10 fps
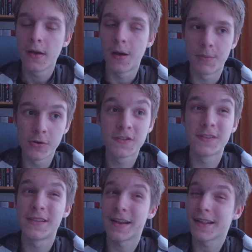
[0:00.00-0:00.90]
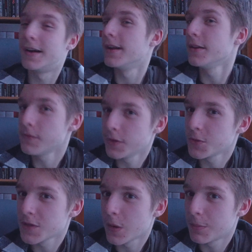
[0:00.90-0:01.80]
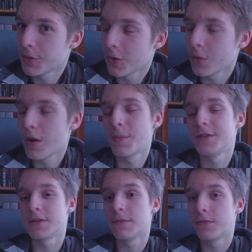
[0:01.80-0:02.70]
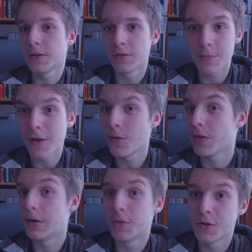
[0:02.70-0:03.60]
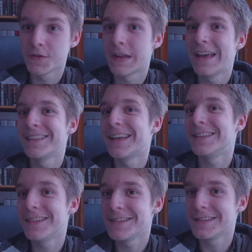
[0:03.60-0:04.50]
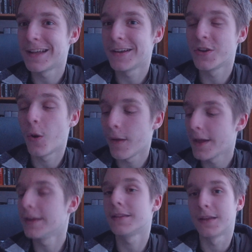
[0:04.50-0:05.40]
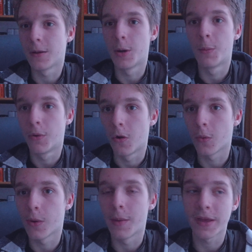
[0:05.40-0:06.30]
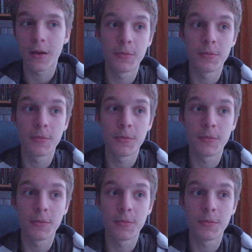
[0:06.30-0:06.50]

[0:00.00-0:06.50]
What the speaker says: A person that kind of knows how to program is infinitely better than a person that does not know anything about programming.